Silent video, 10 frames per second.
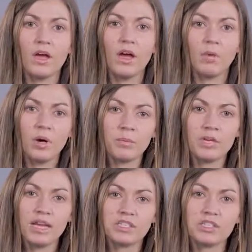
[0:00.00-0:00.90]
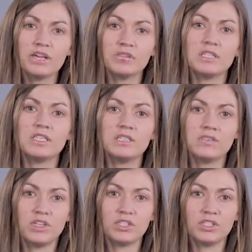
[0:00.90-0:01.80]
A population-level
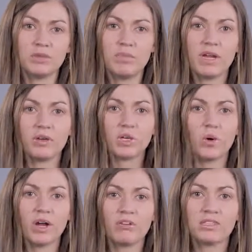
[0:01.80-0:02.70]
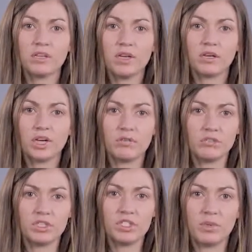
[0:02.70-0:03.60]
intervention may require a certain
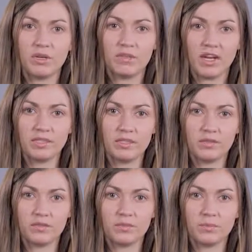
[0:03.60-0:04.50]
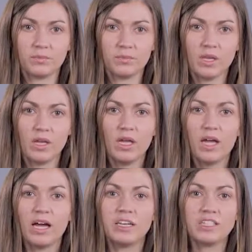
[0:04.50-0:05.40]
coverage to be effective,
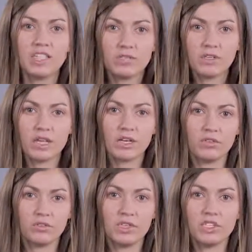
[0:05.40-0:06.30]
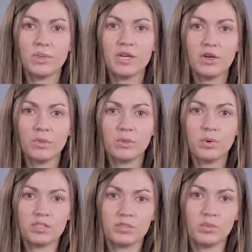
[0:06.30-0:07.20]
and achieving that coverage may not be
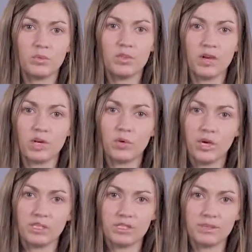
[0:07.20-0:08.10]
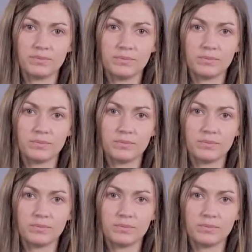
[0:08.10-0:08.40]
possible without coercion.